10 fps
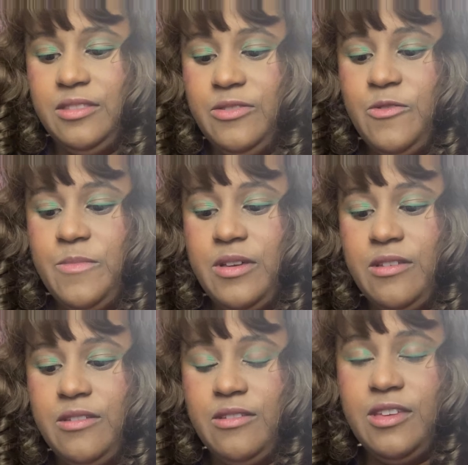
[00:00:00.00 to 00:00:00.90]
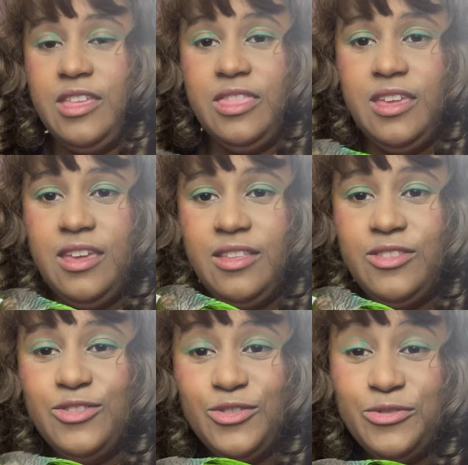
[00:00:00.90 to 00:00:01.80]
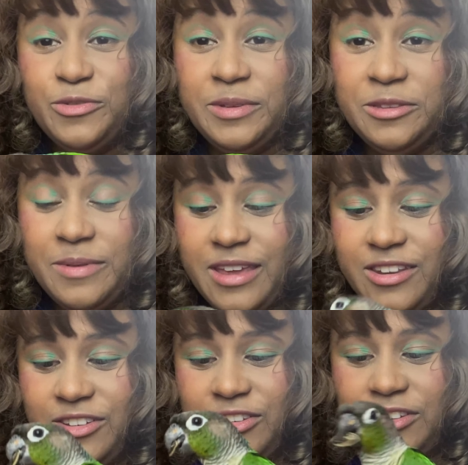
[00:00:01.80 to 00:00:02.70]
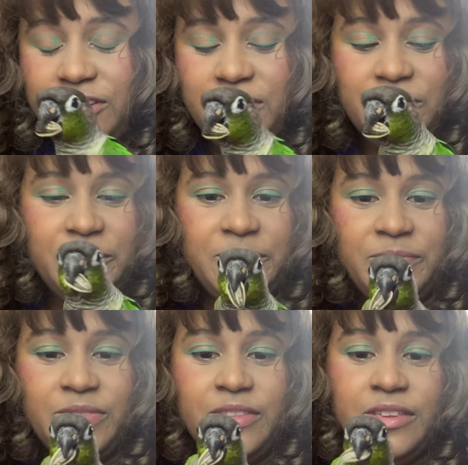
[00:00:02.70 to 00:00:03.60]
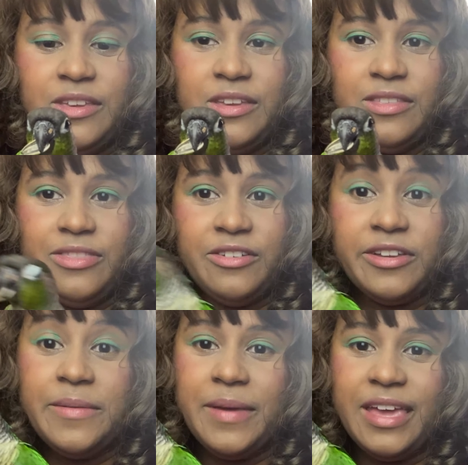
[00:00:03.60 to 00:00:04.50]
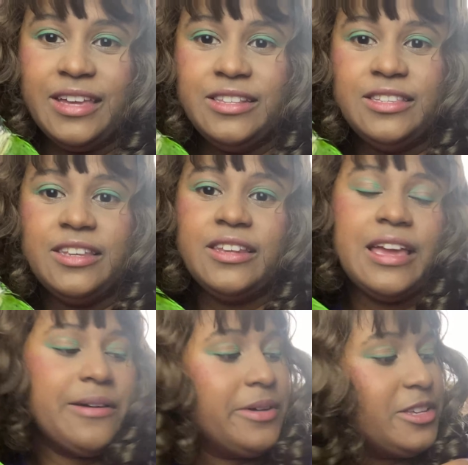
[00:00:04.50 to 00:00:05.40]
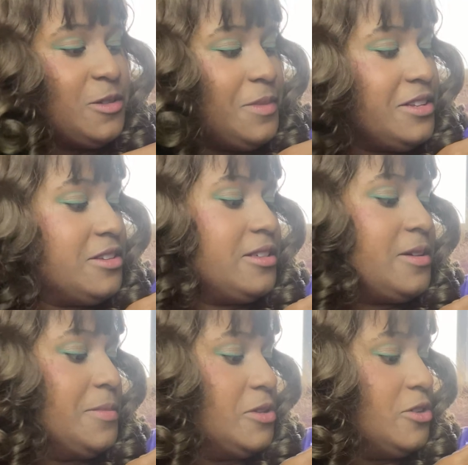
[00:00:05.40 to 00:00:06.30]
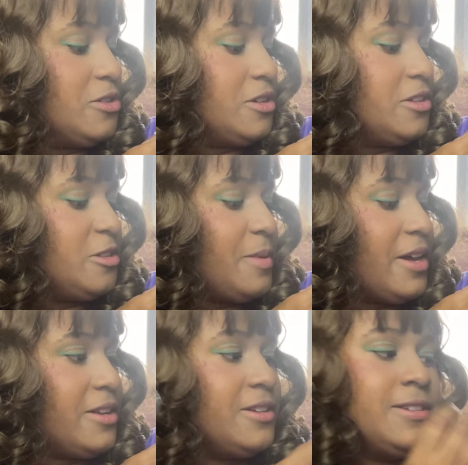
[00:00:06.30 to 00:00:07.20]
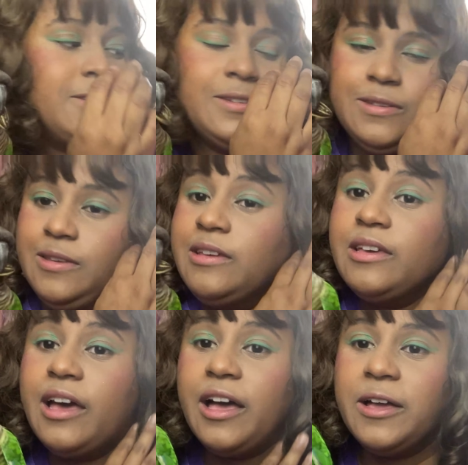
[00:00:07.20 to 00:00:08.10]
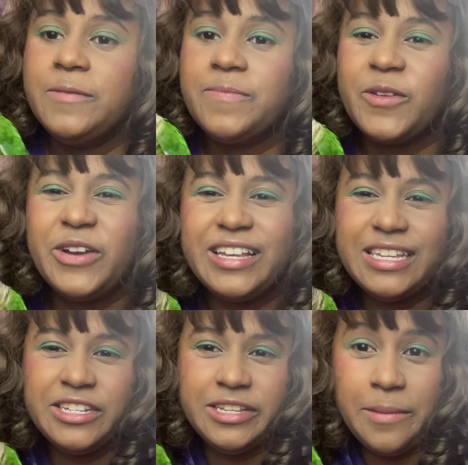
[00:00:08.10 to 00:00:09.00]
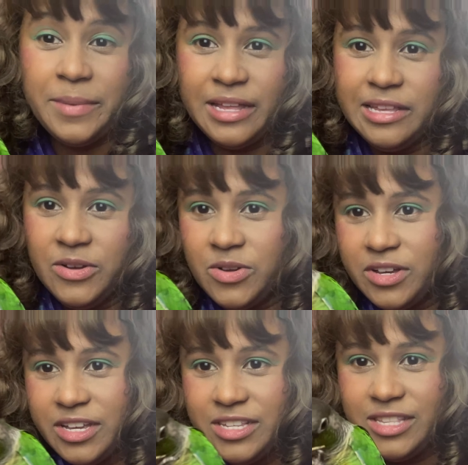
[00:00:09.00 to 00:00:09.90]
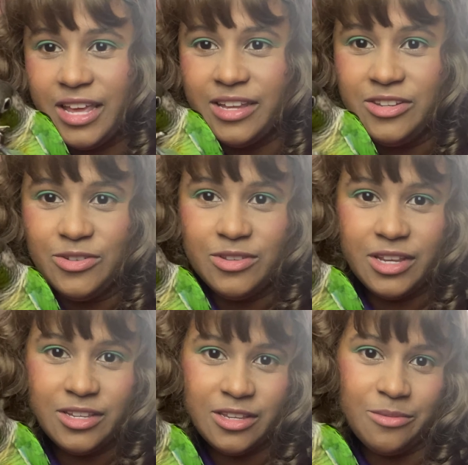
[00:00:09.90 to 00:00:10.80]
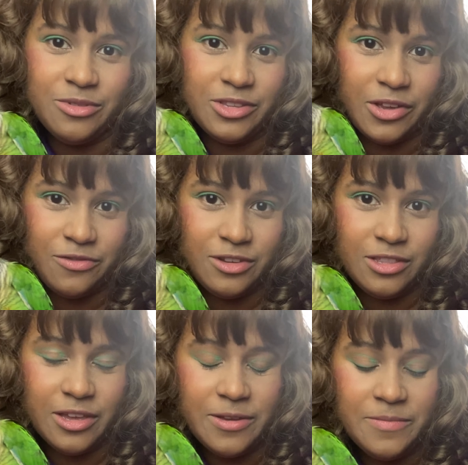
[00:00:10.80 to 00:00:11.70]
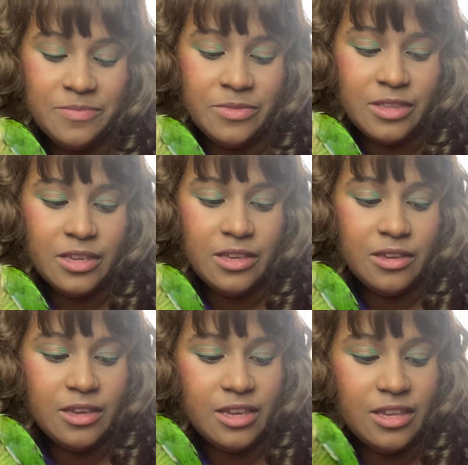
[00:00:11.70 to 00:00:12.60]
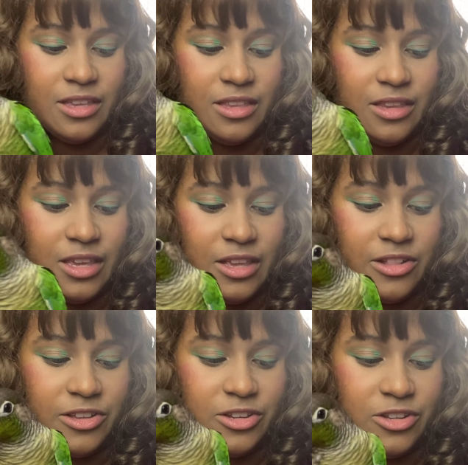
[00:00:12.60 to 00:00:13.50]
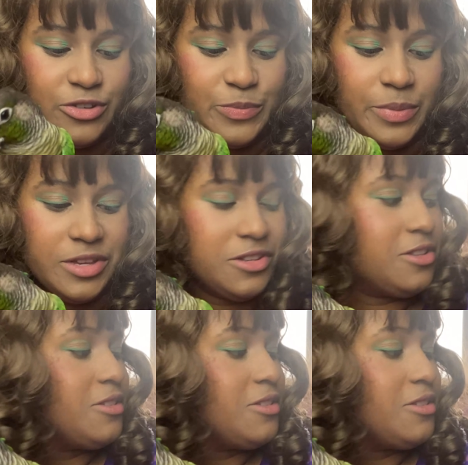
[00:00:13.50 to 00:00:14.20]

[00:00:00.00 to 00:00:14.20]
Toma. And they do speak Spanish. Their commands and how I speak to them is usually in Spanish. Or I guess I should say bilingual, because I do say some stuff to them in English, but